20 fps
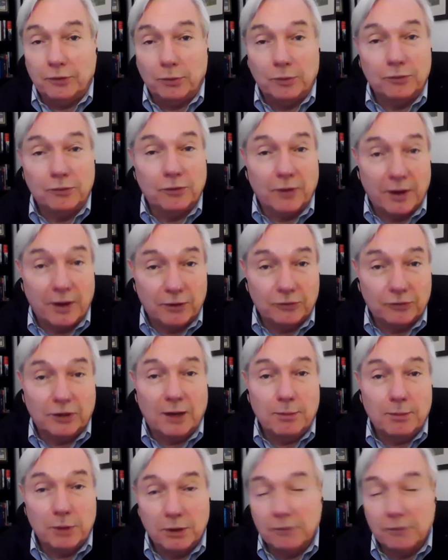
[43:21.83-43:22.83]
When's the last
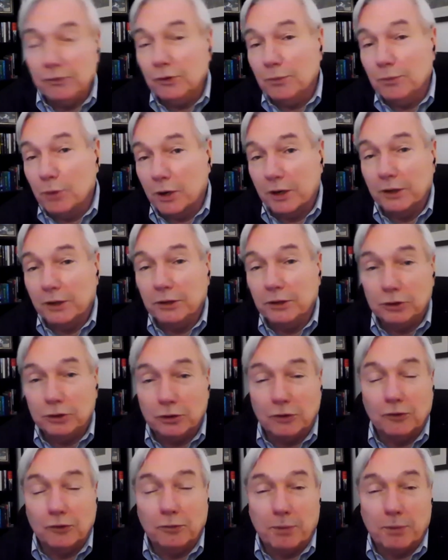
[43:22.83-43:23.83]
time any of you bought an
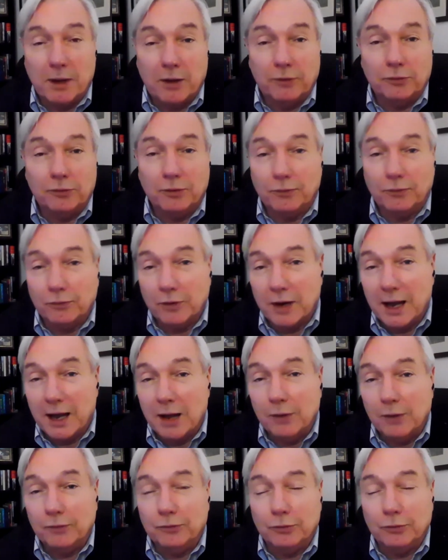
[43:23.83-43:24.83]
insurance policy for a
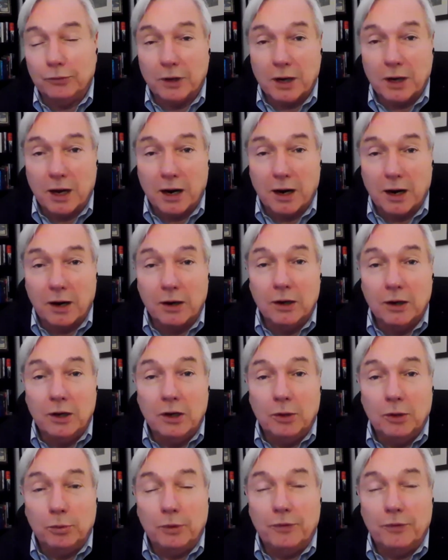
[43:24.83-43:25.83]
house or a car
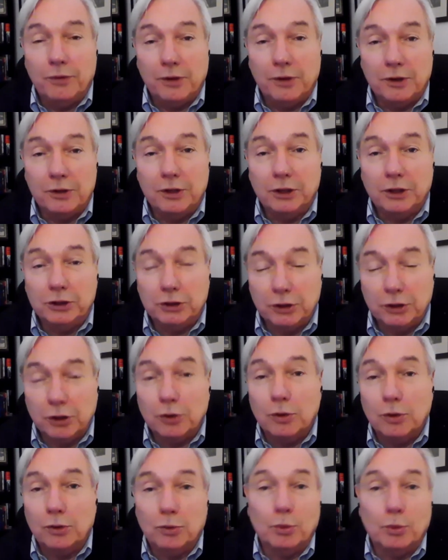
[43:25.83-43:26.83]
with the intention you
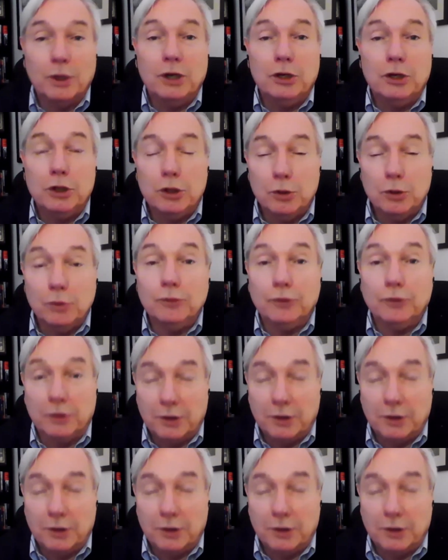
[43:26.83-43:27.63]
couldn't wait to use it?